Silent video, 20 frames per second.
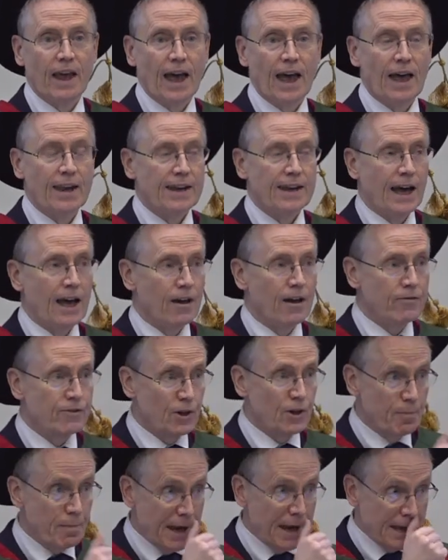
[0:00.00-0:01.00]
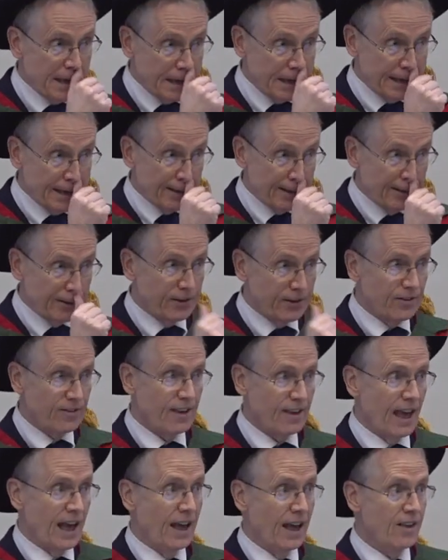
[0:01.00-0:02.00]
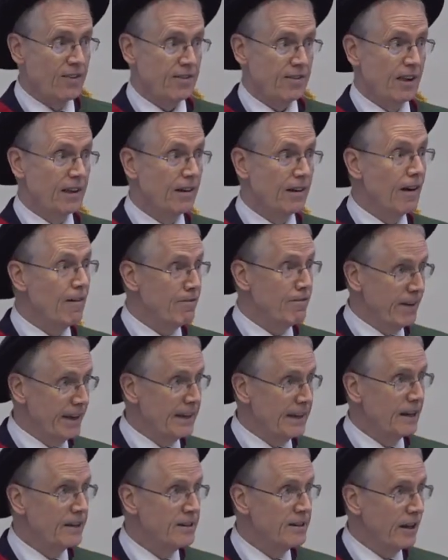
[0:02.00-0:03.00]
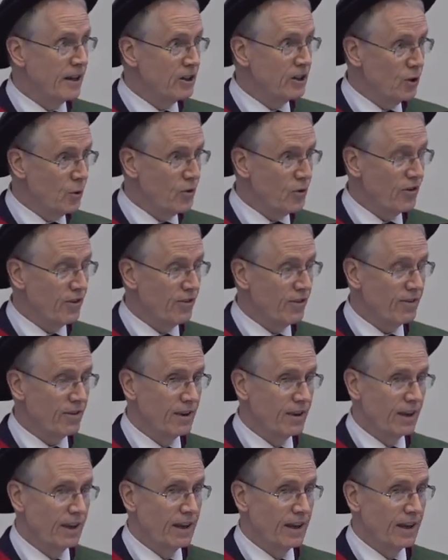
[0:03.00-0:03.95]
And after many years as a fatal diagnosis,